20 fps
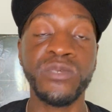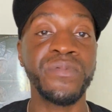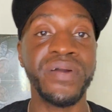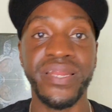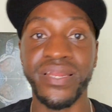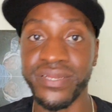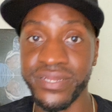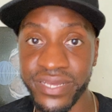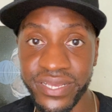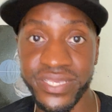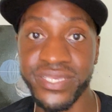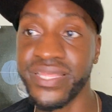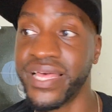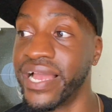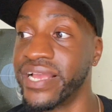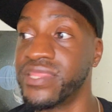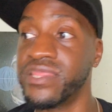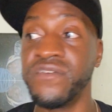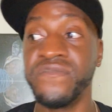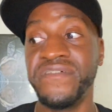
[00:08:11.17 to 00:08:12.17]
what it looks
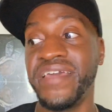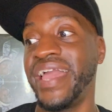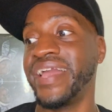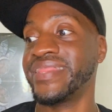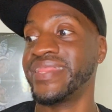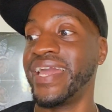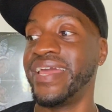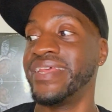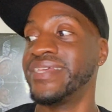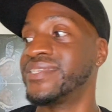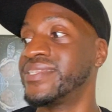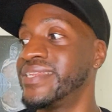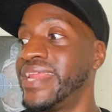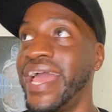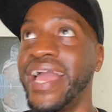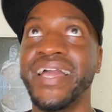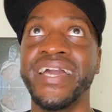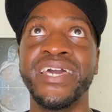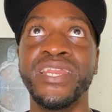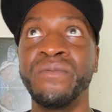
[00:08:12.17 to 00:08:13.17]
like, the fact that it's
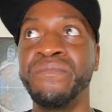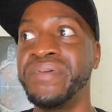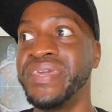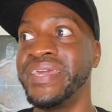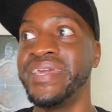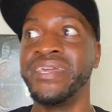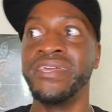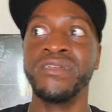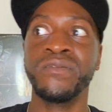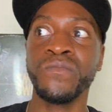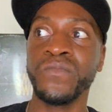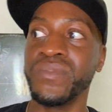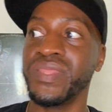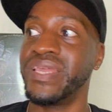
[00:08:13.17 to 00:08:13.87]
not going to be,